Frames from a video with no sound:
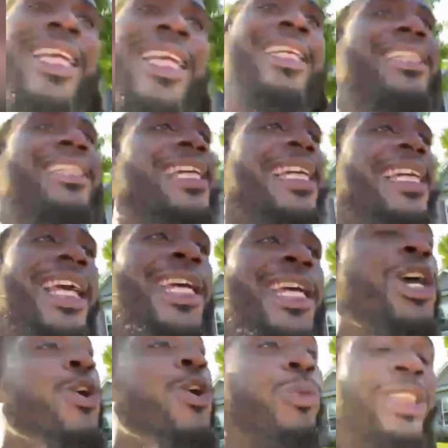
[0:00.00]
and things like that,
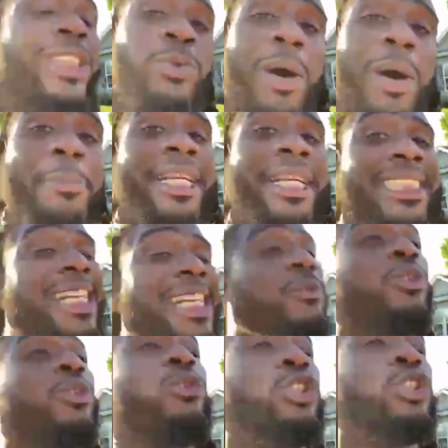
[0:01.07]
which is what
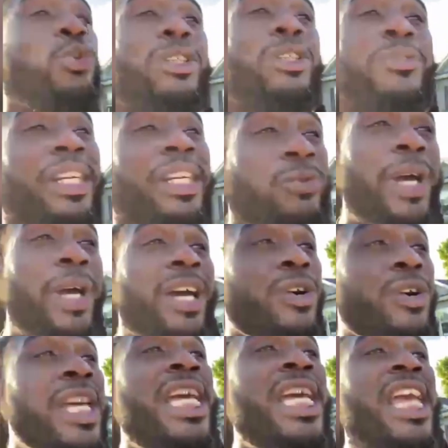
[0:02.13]
benzene will do to you as
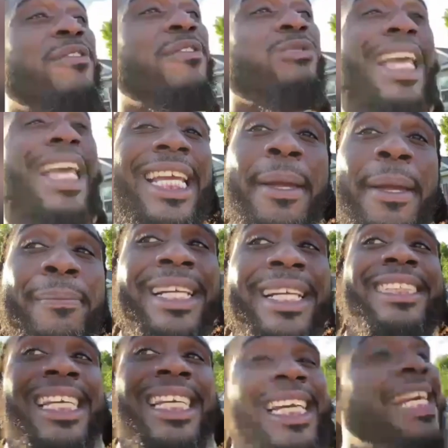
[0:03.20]
well. If you take in
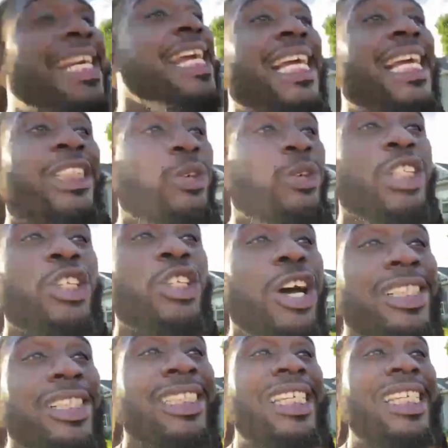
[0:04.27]
benzene, it's going to
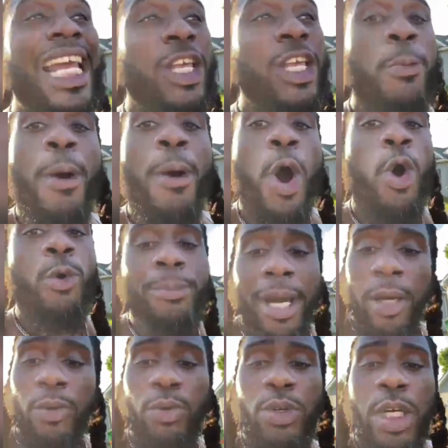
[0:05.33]
start to attack your bone
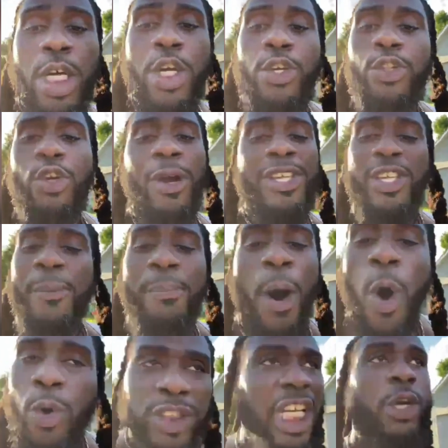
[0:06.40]
marrow. Your
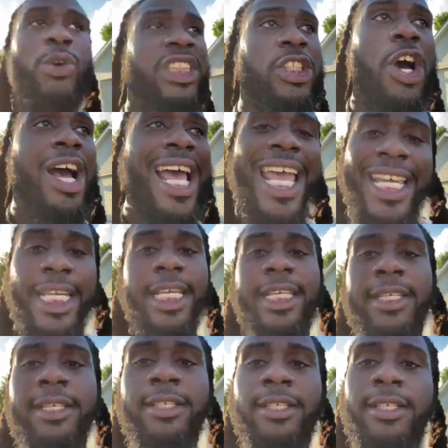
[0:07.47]
bones are going to start
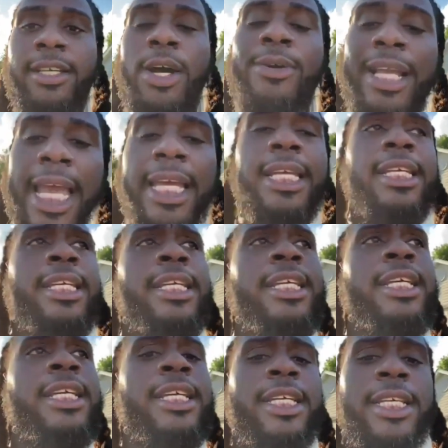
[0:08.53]
aching, okay?
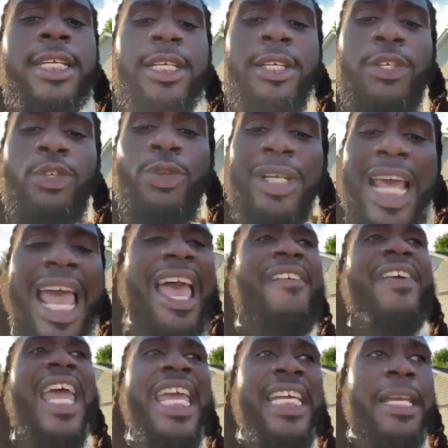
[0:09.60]
You're going to
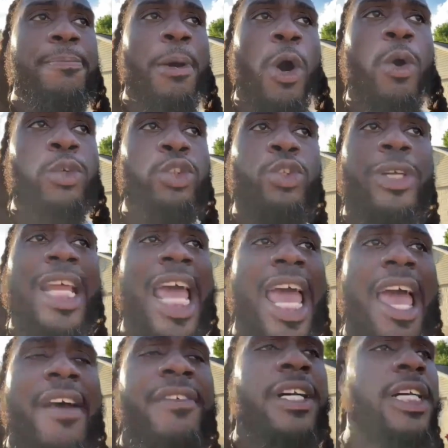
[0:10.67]
have achy bones. You're going to
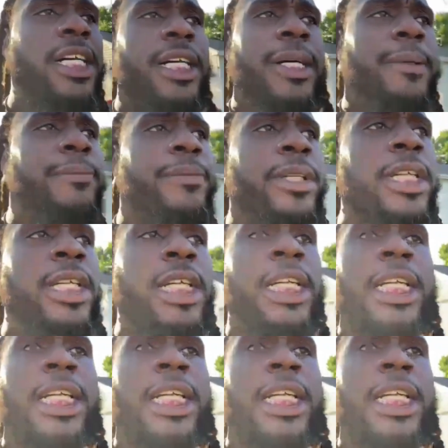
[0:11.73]
have